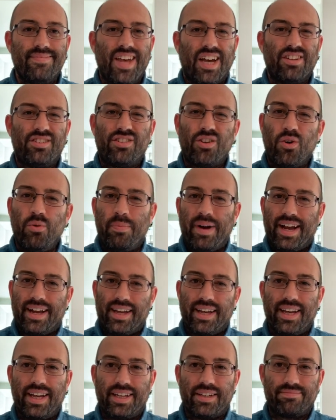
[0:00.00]
Soul
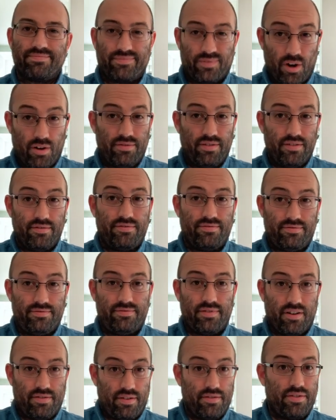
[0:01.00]
Pancake, off
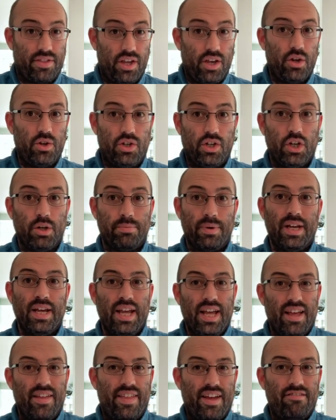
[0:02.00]
of the YouTube,
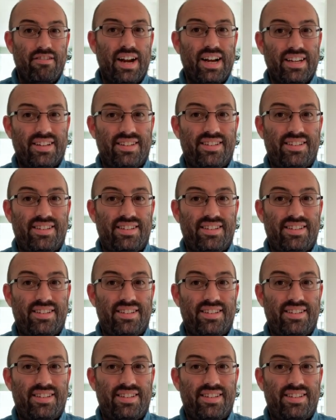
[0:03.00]
they ran a